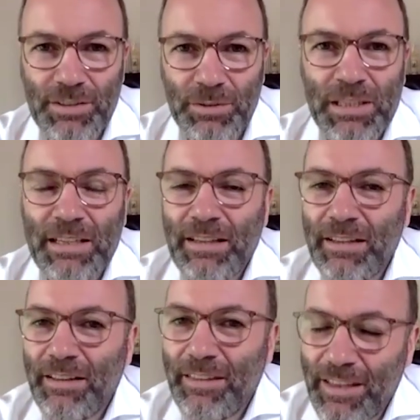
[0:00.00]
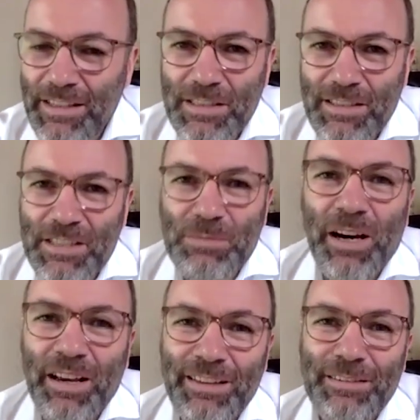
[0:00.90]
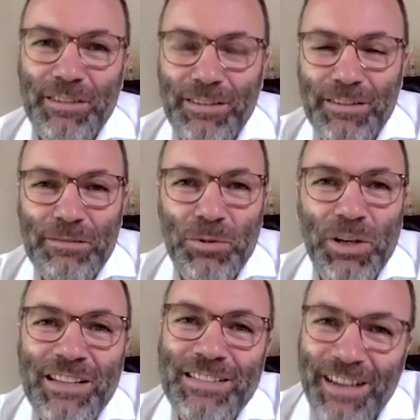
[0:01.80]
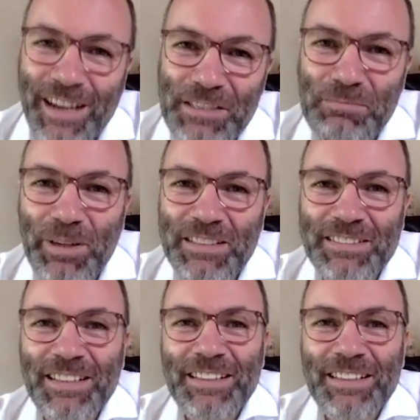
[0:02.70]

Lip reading: So that's why Monet is right, but